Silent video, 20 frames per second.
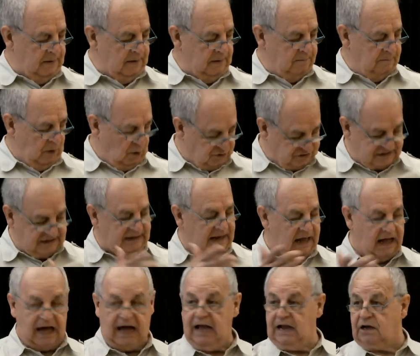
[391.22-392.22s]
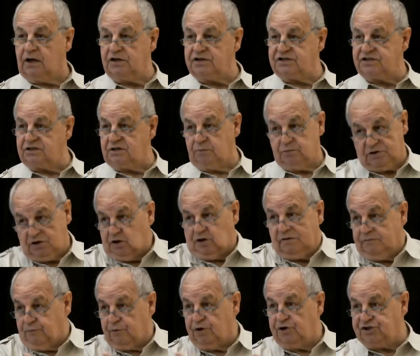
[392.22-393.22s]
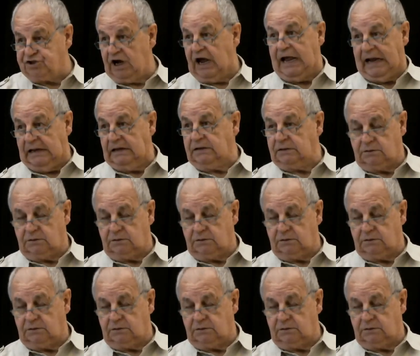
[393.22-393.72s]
Mostly high, because you imagine for a giant.